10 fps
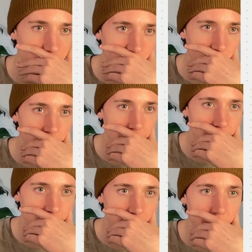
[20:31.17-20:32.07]
one of
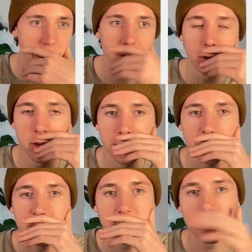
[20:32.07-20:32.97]
my
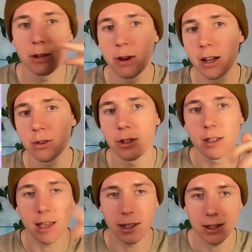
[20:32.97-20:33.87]
mentors,
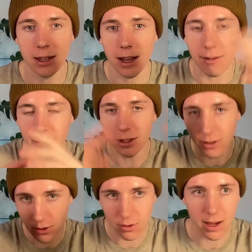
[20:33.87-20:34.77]
theoretically, as in I've
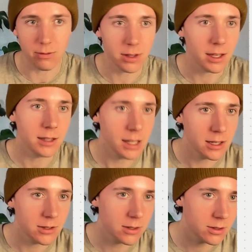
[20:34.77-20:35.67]
listened to everything that
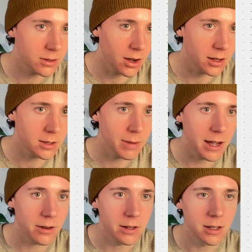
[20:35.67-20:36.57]
he's talked
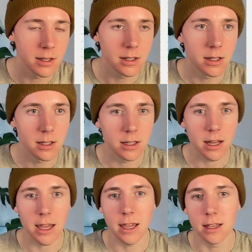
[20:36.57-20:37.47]
about
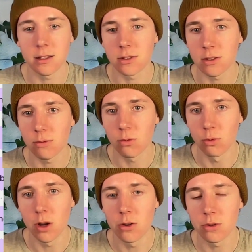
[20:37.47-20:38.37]
and
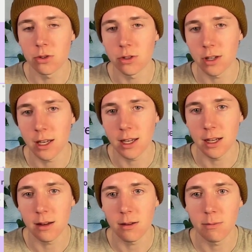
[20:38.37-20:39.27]
wrote
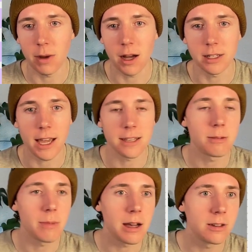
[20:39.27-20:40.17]
and podcasts
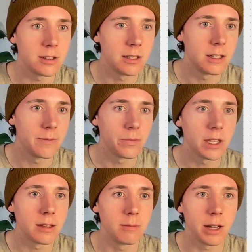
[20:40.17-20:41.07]
about,
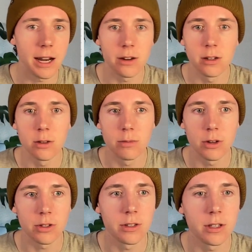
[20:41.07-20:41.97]
but I don't know him
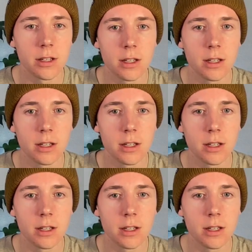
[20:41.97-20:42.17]
personally.